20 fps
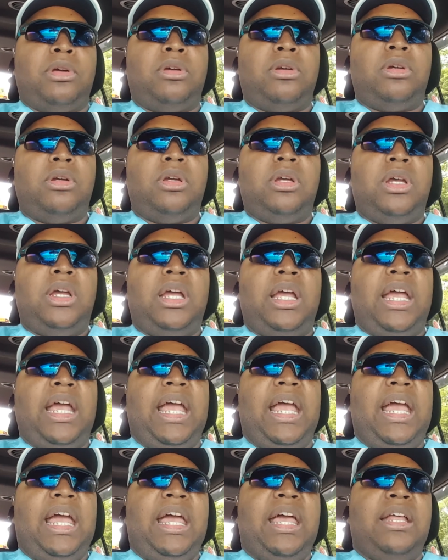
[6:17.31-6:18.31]

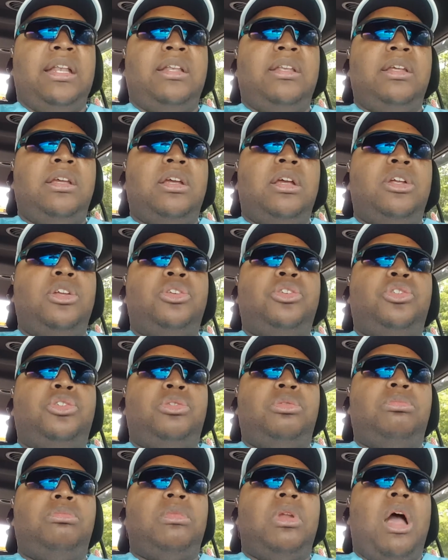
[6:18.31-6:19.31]
And
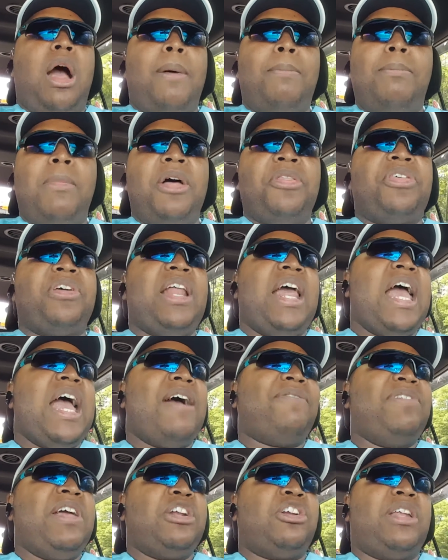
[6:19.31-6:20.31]
a month and a half later,
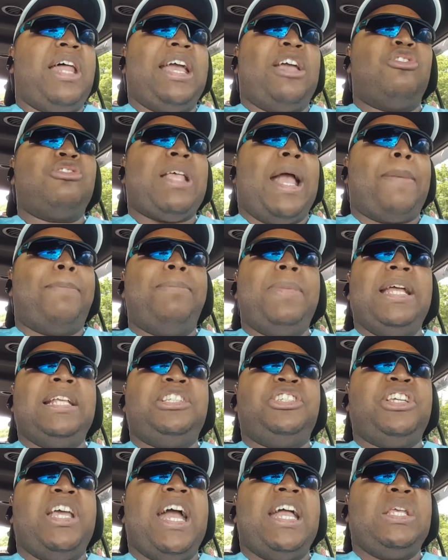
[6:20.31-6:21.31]
it was like
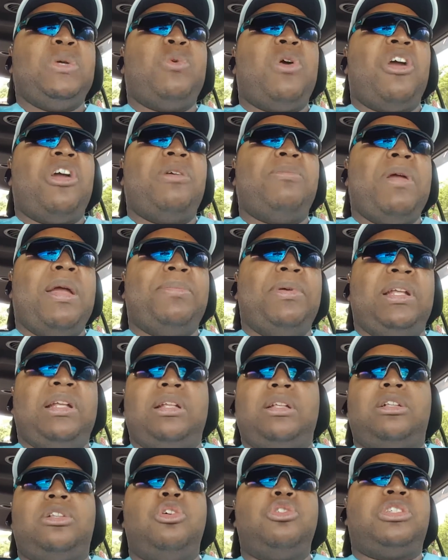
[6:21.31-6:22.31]
mid-January, maybe close to
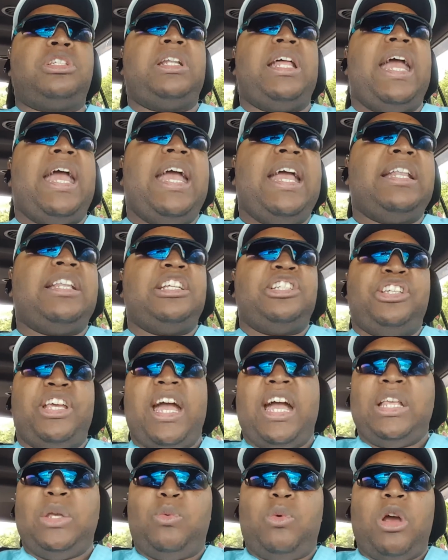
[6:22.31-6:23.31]
the end of
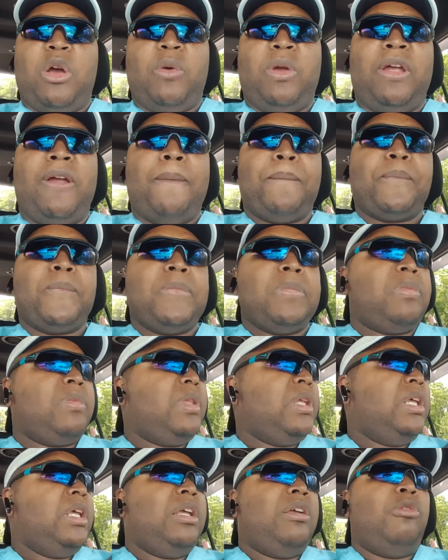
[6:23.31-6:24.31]
January,
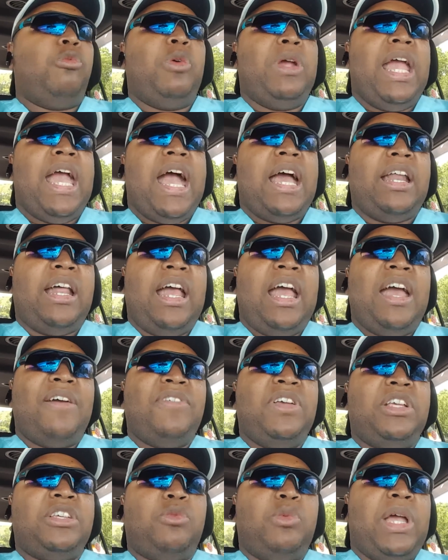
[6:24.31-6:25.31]
we had
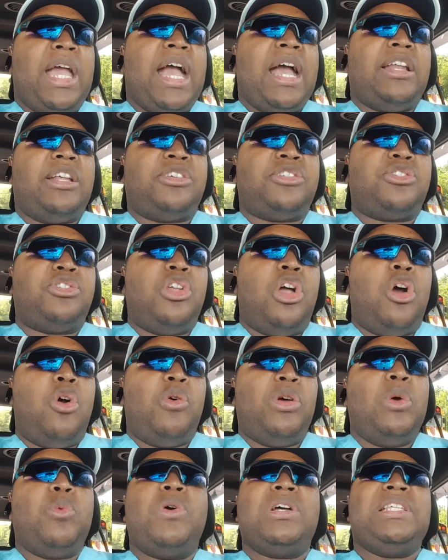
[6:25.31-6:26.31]
a snow, and it wasn't
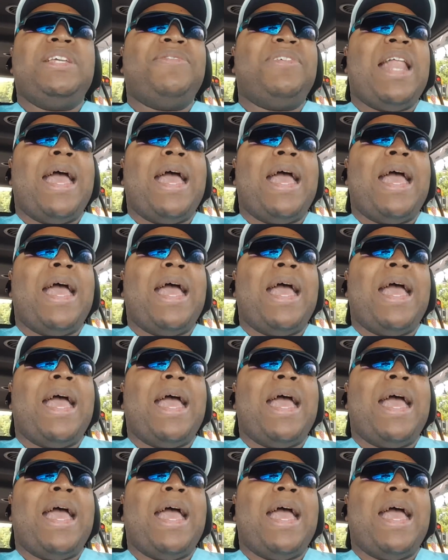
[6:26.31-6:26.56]
even that bad of a